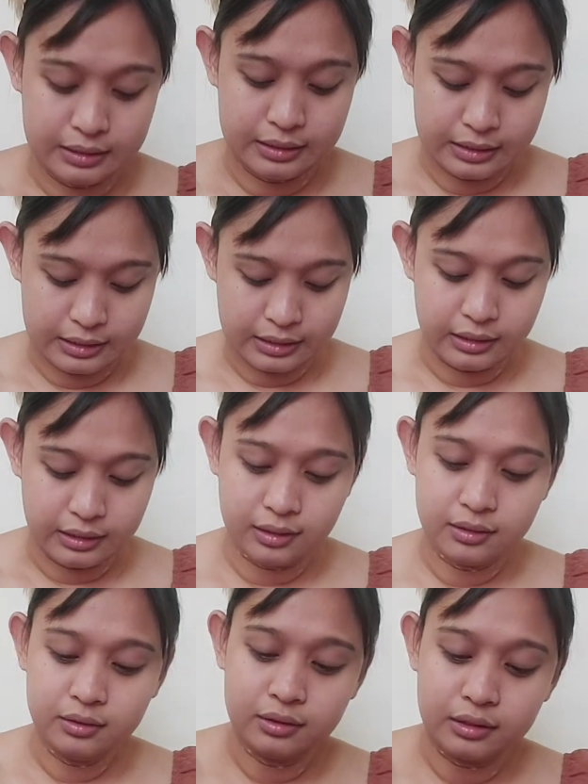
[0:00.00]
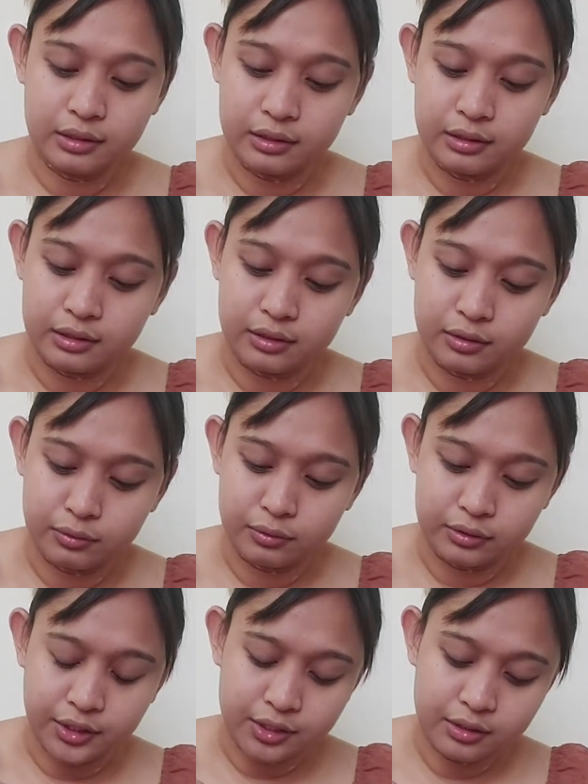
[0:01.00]
Then, lagyan natin yung
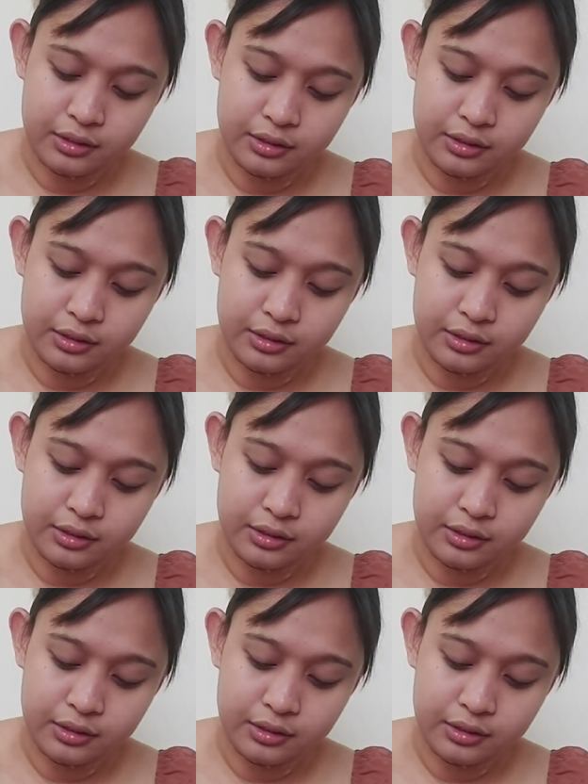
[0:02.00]
neck.